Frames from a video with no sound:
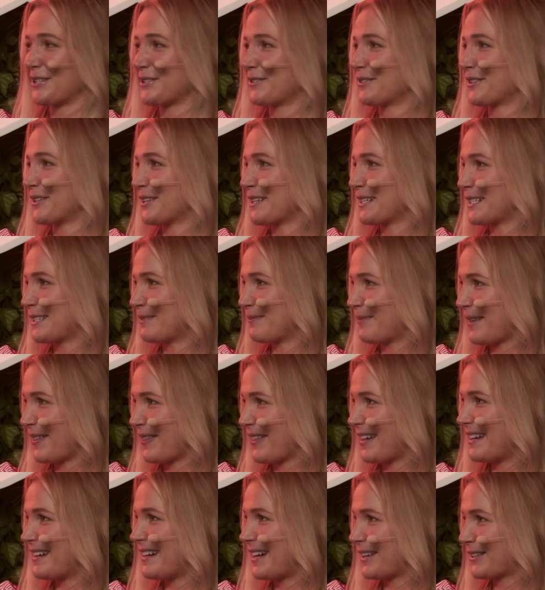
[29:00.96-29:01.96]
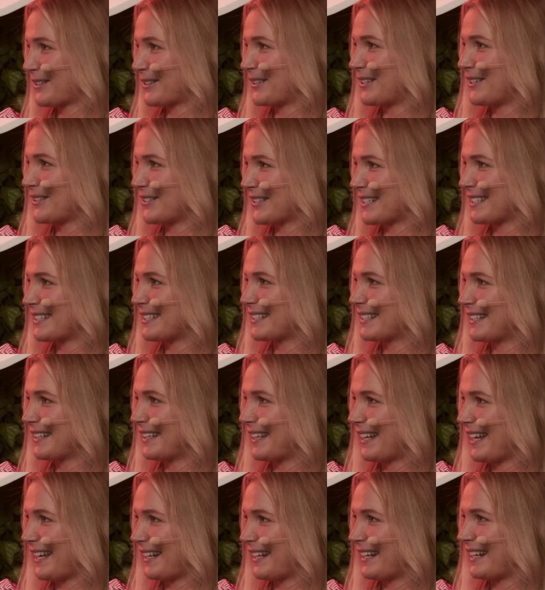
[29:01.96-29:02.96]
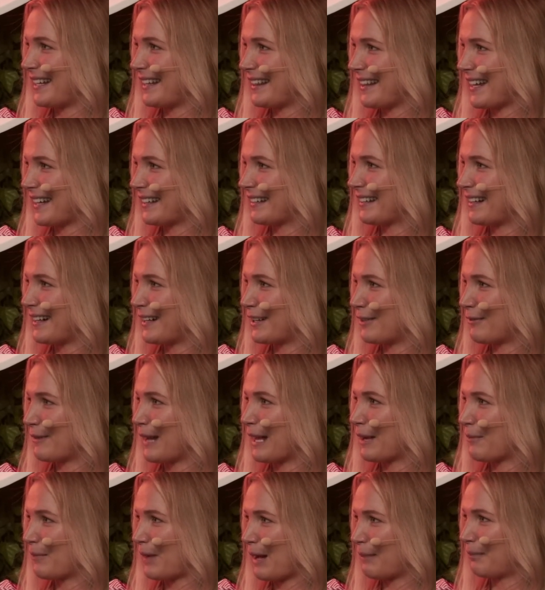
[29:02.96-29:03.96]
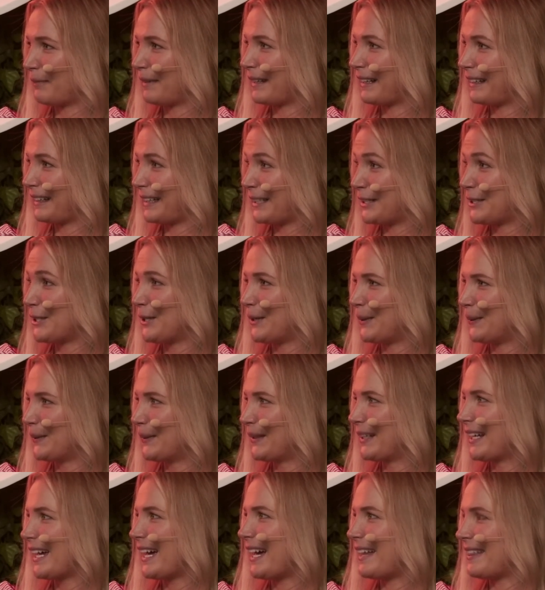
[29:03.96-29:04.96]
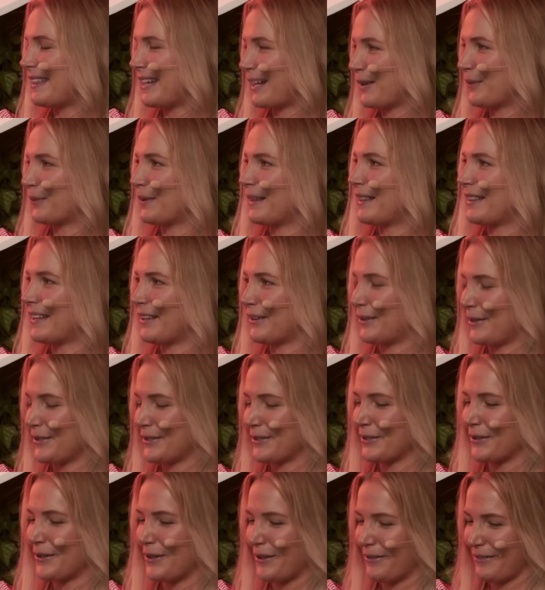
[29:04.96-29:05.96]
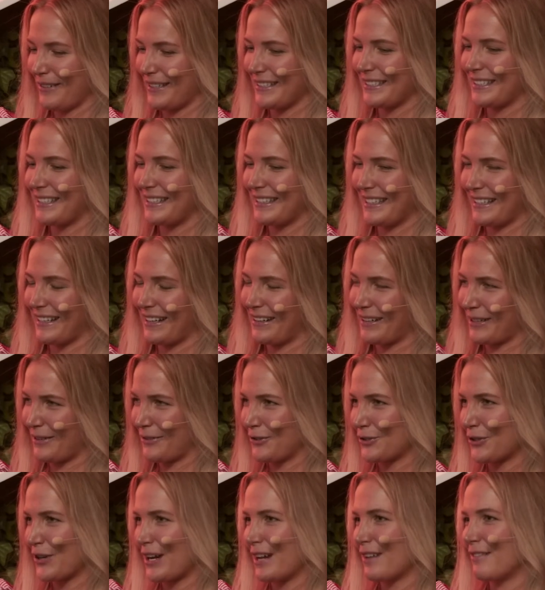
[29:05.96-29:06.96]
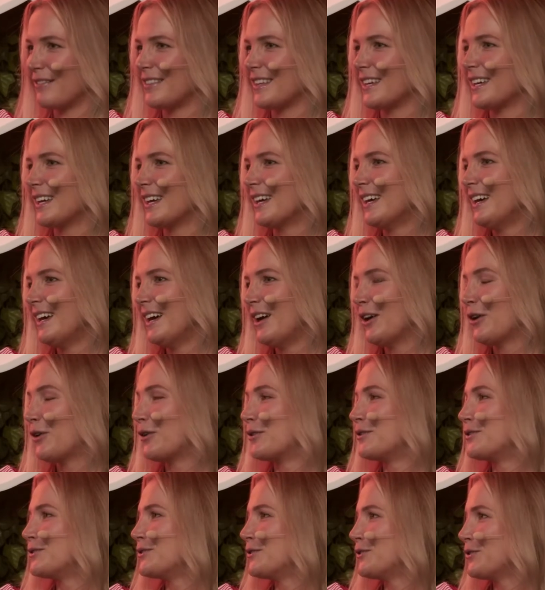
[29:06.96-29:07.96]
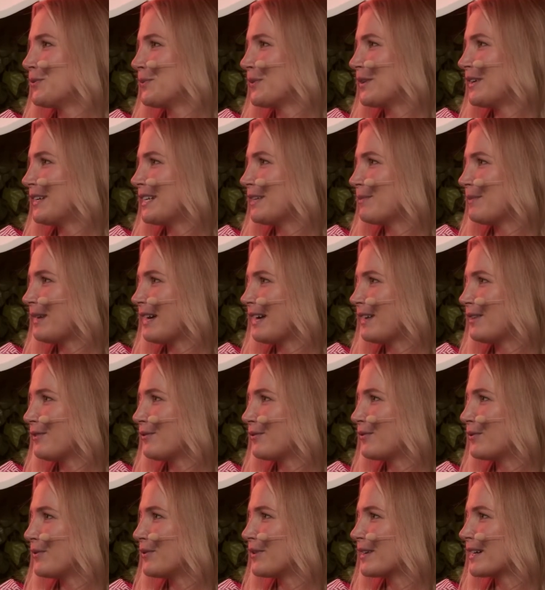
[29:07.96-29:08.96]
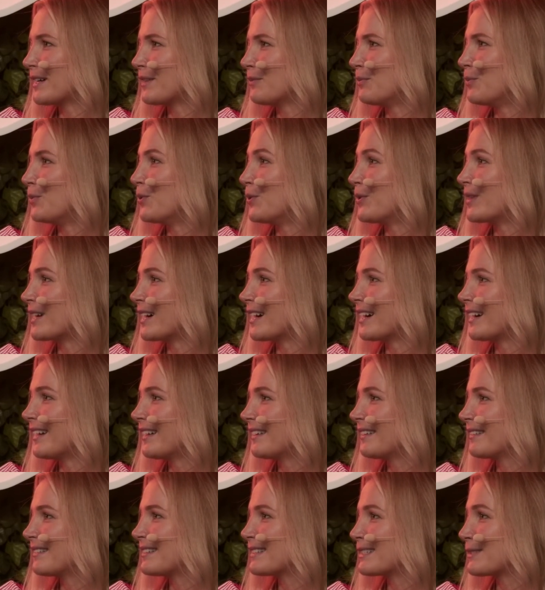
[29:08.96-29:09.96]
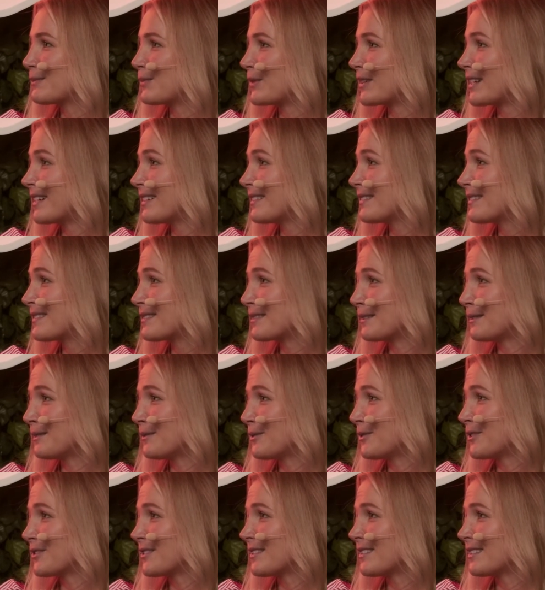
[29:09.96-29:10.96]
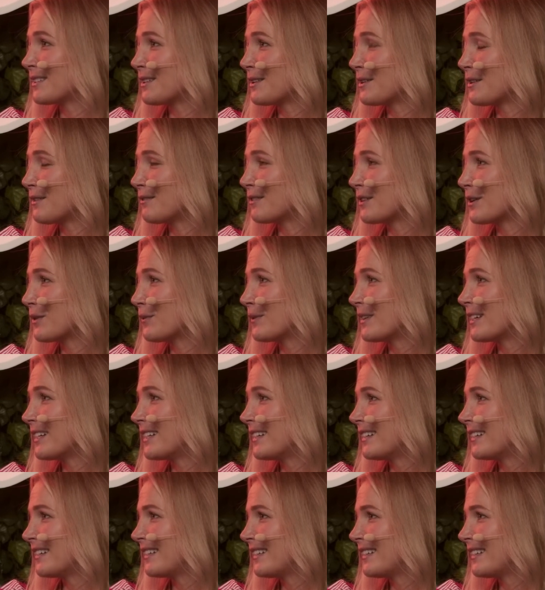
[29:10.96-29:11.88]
first, but then actually just getting that kind of like publicly known, and that will then also obviously then kind of drive the consumer demand for more smart solutions going forward.